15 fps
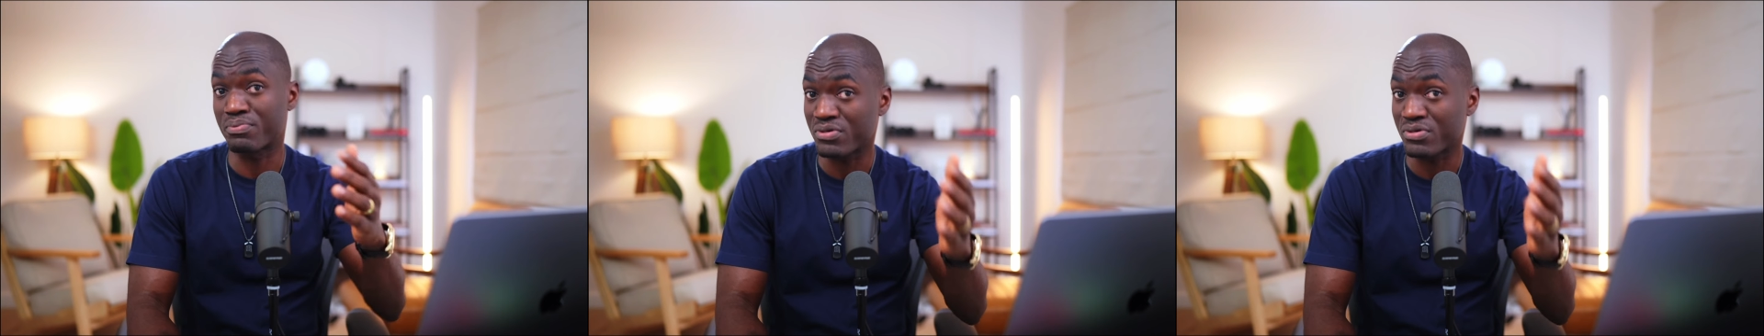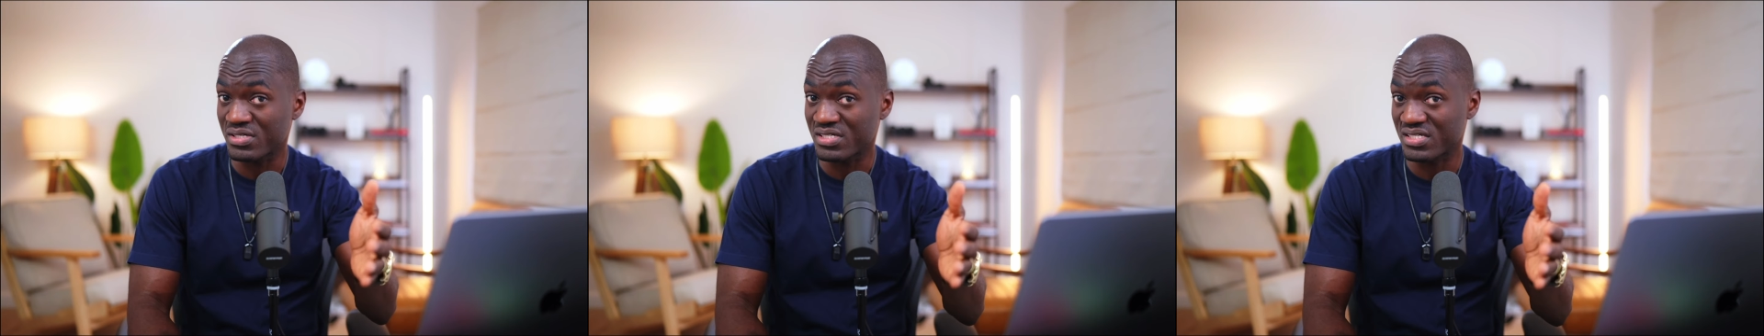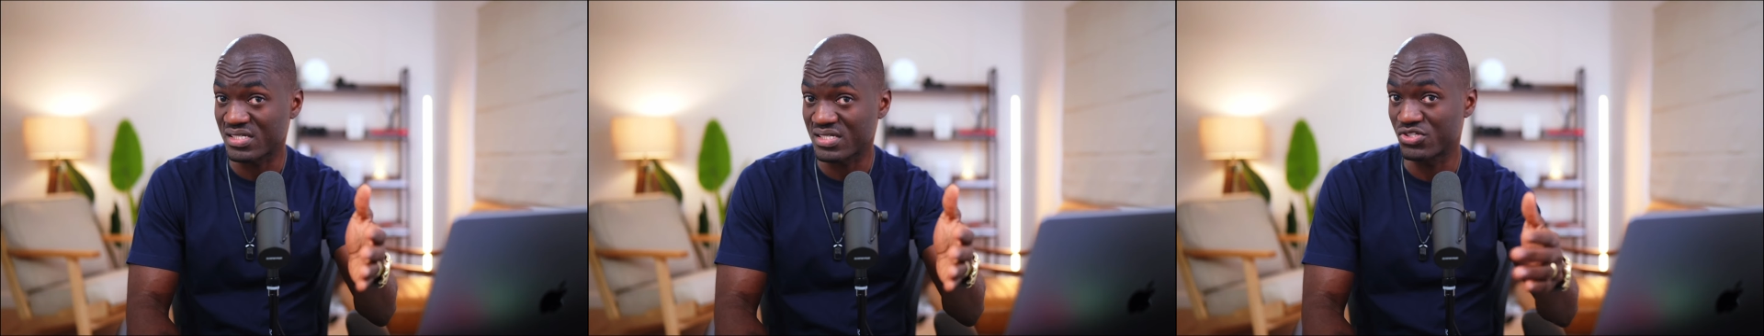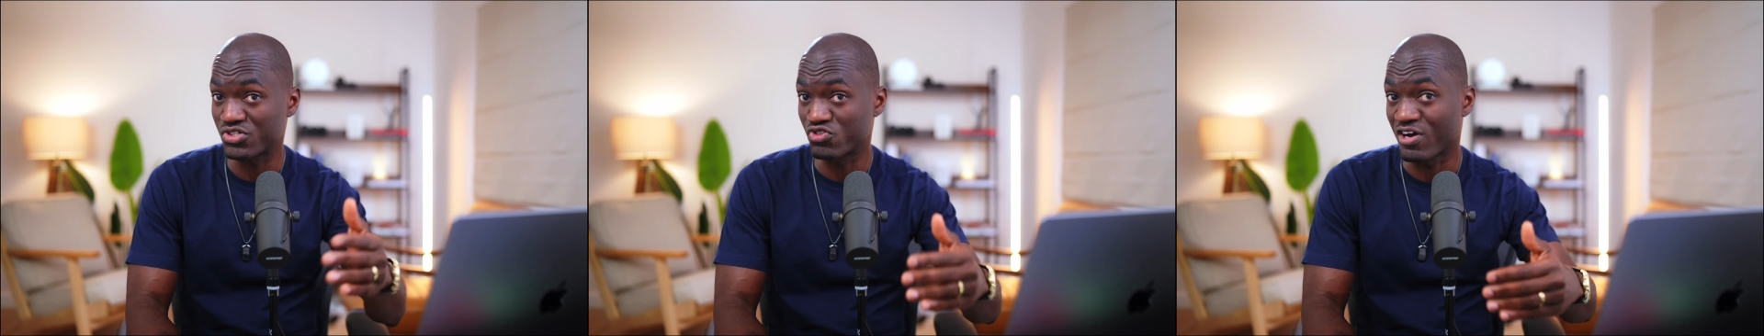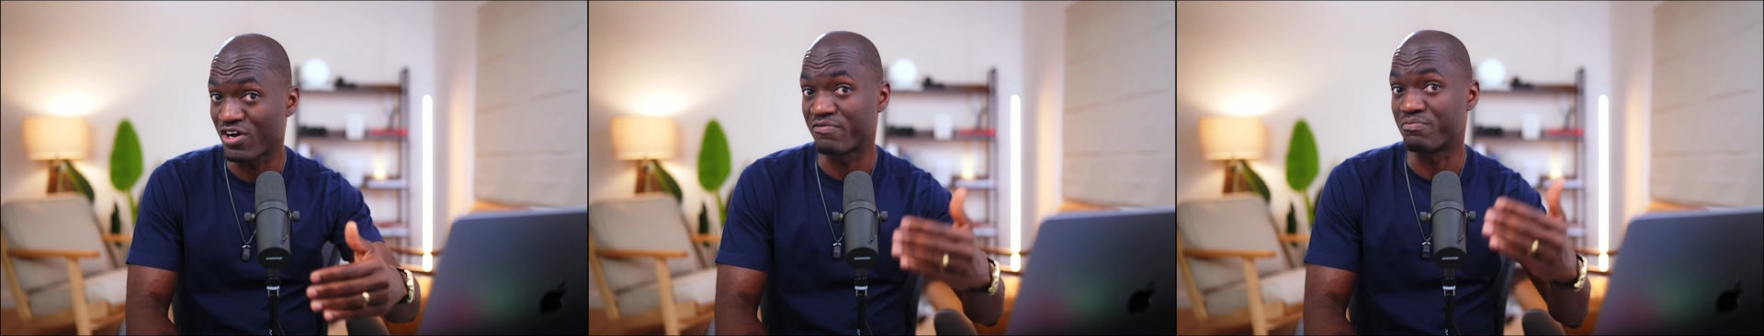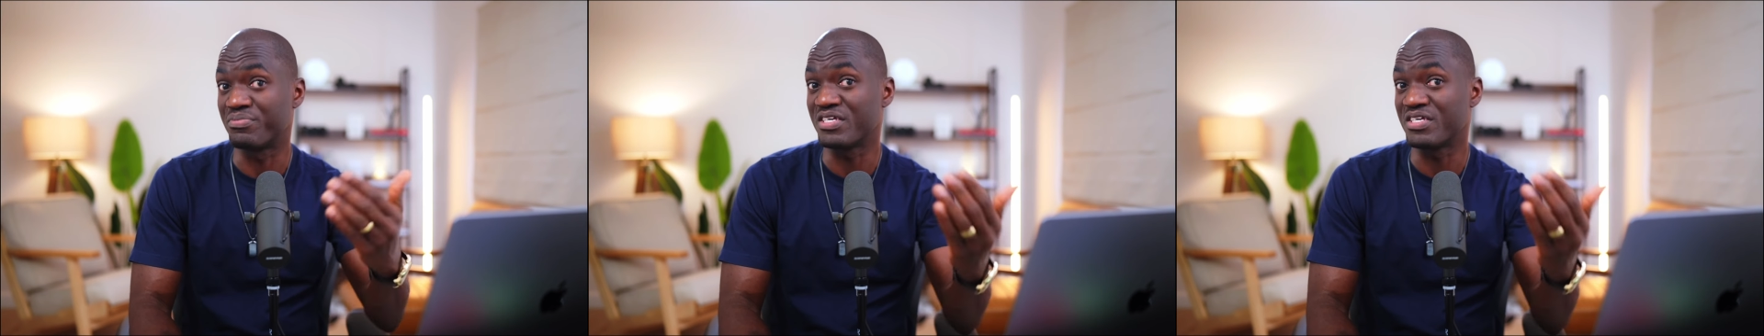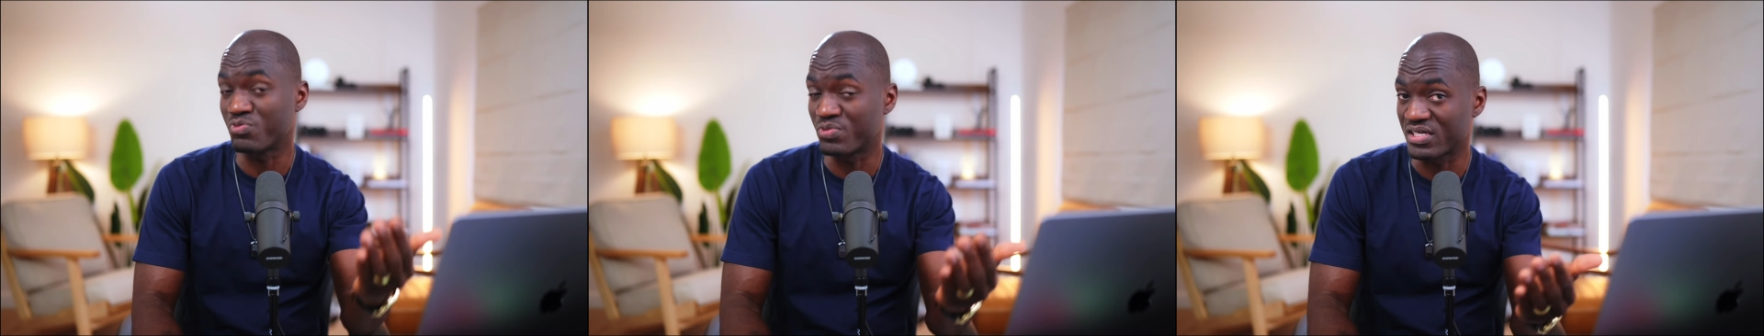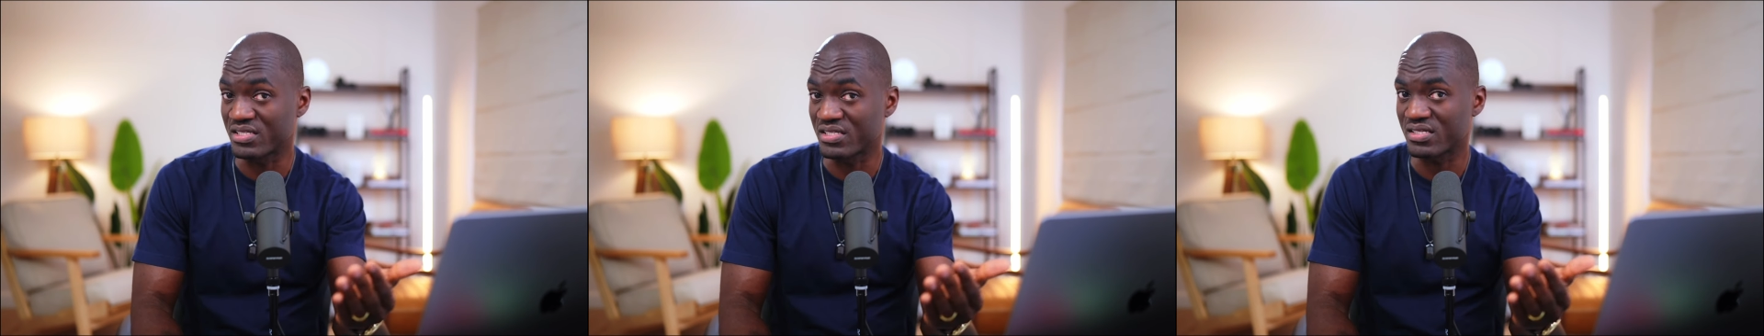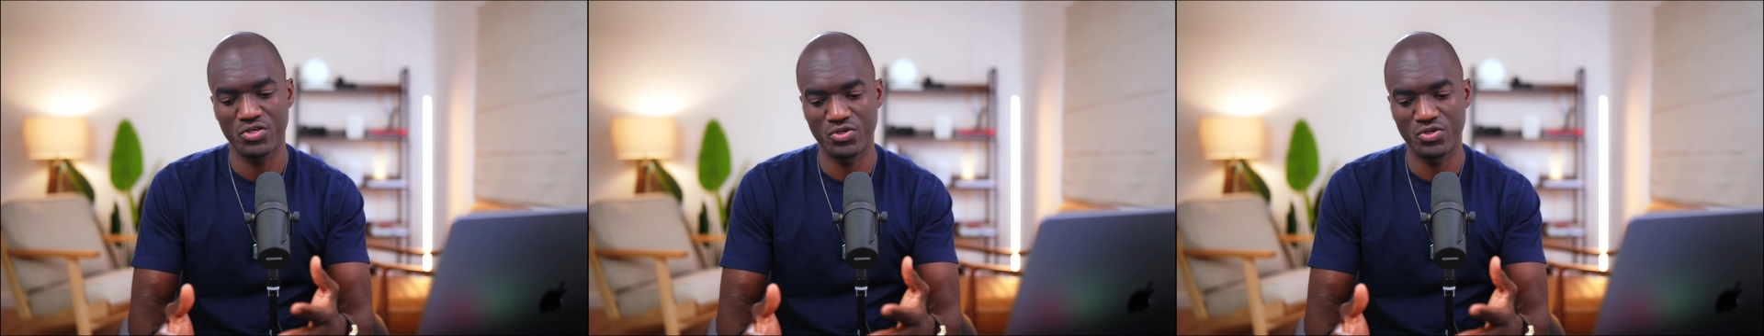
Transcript: persons you have been with.